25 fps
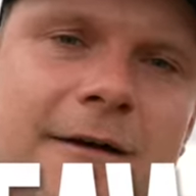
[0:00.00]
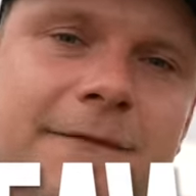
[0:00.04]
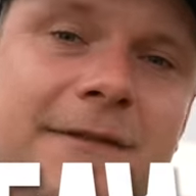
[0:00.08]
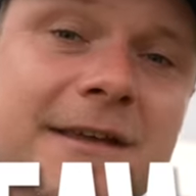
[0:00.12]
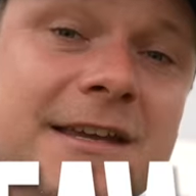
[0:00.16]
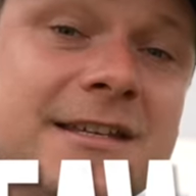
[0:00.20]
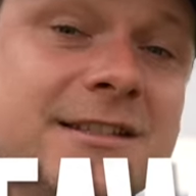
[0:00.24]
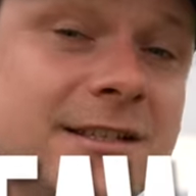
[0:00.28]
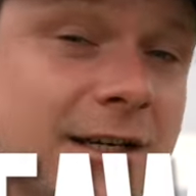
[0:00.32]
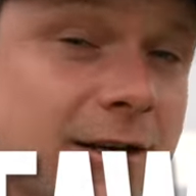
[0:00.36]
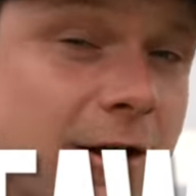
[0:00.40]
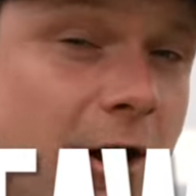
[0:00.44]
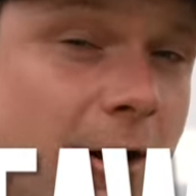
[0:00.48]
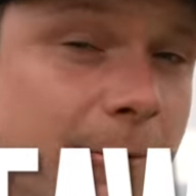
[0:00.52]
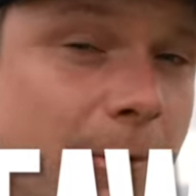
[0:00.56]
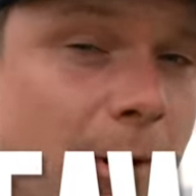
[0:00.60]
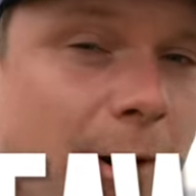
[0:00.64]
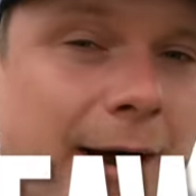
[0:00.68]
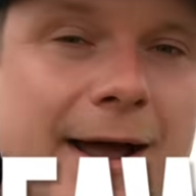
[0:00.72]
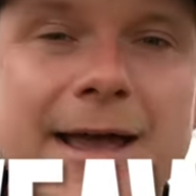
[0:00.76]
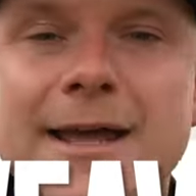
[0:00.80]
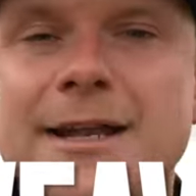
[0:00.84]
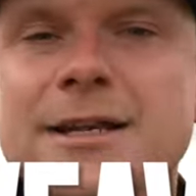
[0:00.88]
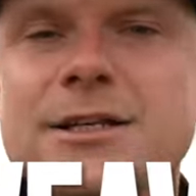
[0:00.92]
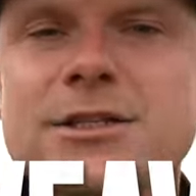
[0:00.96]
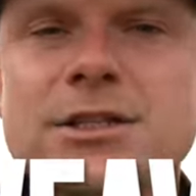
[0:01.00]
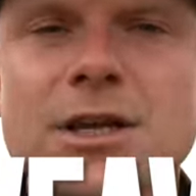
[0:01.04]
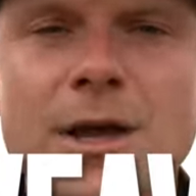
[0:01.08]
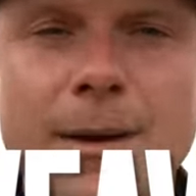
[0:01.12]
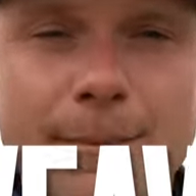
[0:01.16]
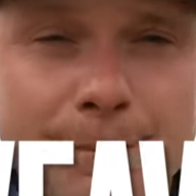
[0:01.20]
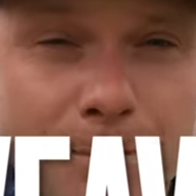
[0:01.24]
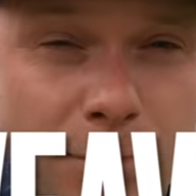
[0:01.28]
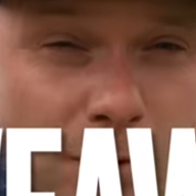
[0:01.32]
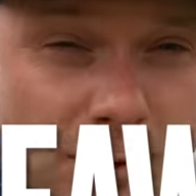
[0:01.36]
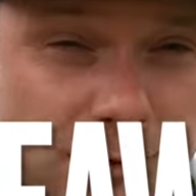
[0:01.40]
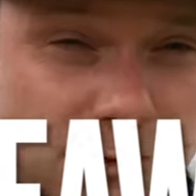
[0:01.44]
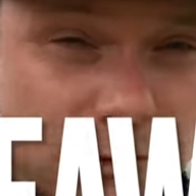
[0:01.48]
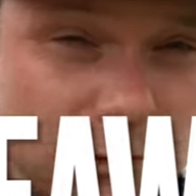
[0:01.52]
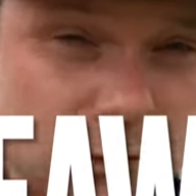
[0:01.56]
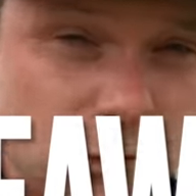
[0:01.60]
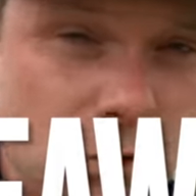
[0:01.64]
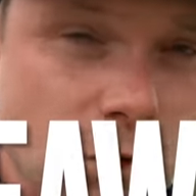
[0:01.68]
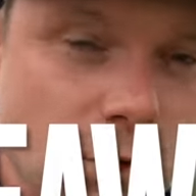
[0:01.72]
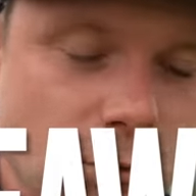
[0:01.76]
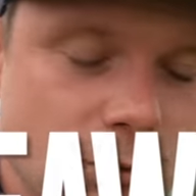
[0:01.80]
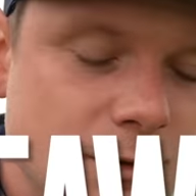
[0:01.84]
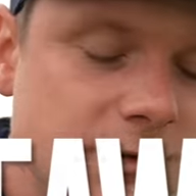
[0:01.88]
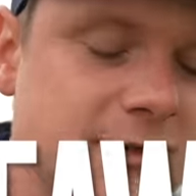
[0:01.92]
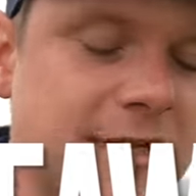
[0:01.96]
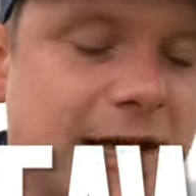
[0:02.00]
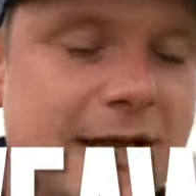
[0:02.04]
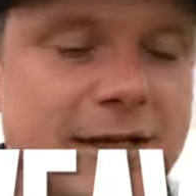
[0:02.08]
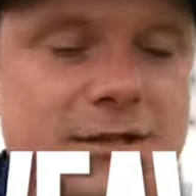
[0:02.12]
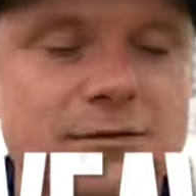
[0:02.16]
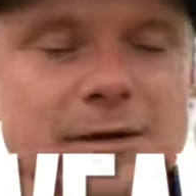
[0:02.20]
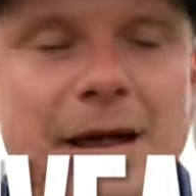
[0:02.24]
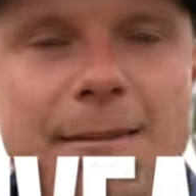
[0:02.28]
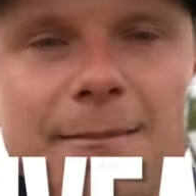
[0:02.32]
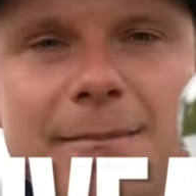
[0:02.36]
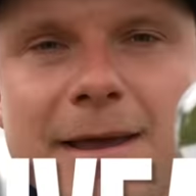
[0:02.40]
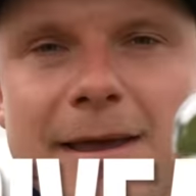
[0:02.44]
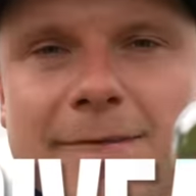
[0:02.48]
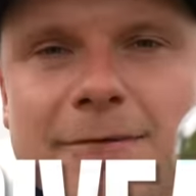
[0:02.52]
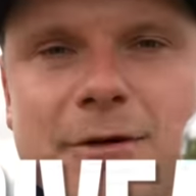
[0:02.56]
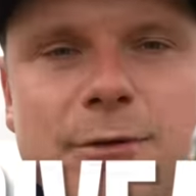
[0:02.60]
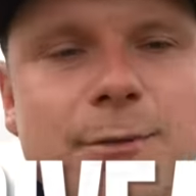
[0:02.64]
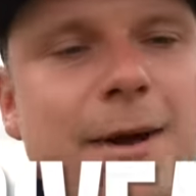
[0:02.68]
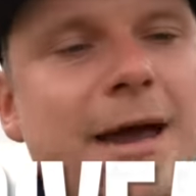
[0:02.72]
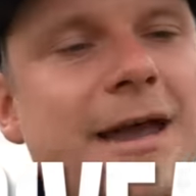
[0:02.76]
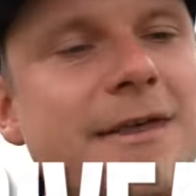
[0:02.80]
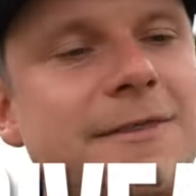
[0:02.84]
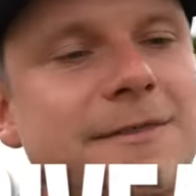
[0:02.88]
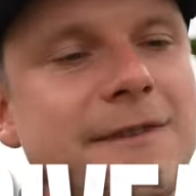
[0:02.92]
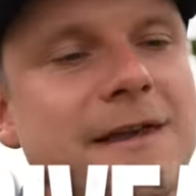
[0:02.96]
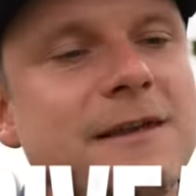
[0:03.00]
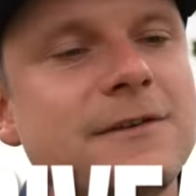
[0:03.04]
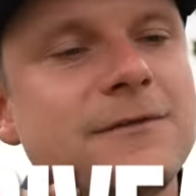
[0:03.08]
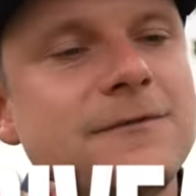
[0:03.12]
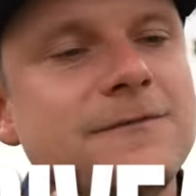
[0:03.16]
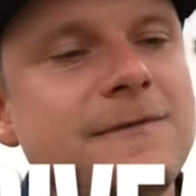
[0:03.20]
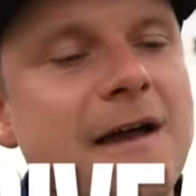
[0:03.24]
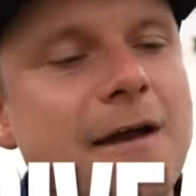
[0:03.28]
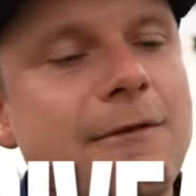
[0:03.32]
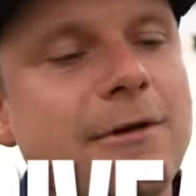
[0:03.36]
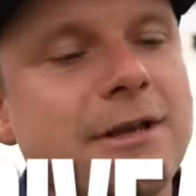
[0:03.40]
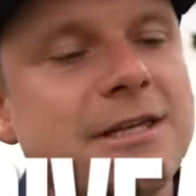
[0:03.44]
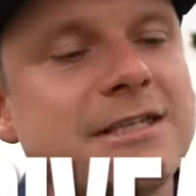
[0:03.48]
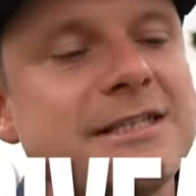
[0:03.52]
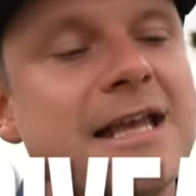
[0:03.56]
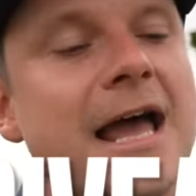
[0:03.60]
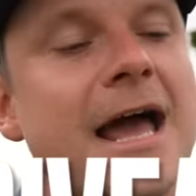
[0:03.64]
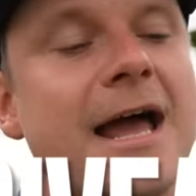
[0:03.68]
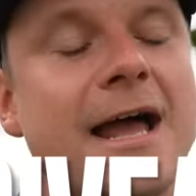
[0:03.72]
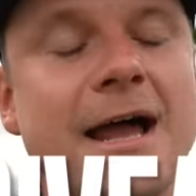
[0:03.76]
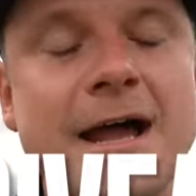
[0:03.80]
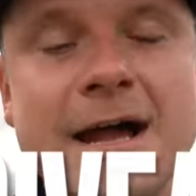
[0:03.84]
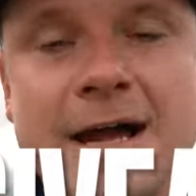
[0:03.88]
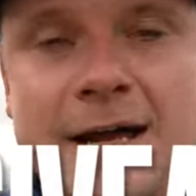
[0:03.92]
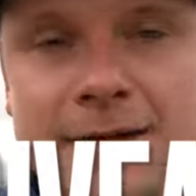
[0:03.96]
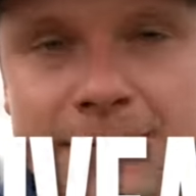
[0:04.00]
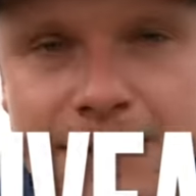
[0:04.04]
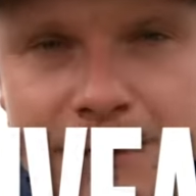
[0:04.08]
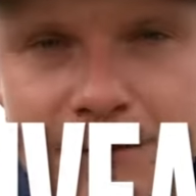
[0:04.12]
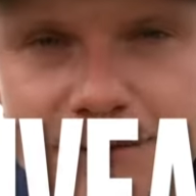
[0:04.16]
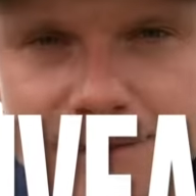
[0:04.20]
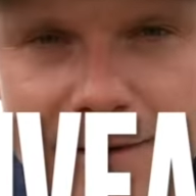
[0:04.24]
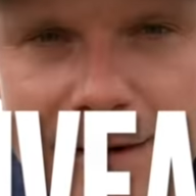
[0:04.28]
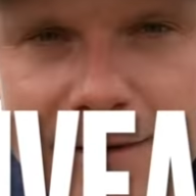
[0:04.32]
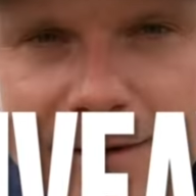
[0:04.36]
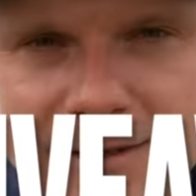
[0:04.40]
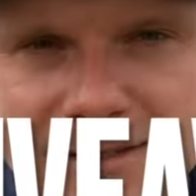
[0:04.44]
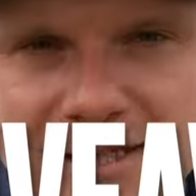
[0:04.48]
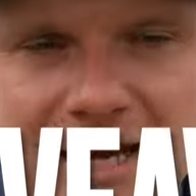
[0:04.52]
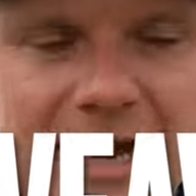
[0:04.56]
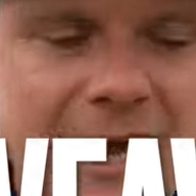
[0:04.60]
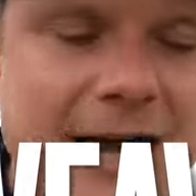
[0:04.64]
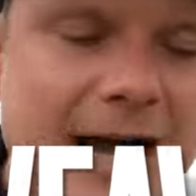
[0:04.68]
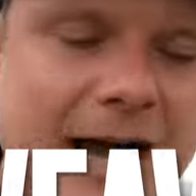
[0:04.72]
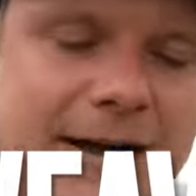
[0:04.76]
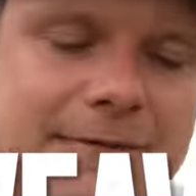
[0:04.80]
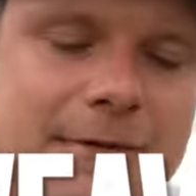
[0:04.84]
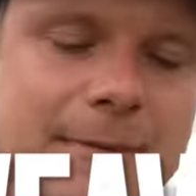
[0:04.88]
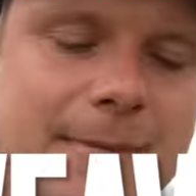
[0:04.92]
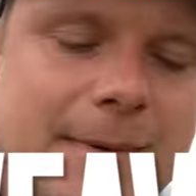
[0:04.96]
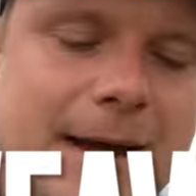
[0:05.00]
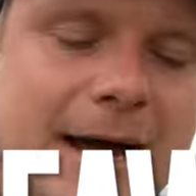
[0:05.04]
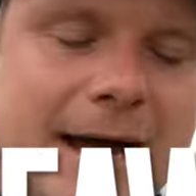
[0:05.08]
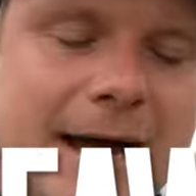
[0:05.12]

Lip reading: of these Tacomo irons, but 2 sets. So I'm giving away this very set I have in my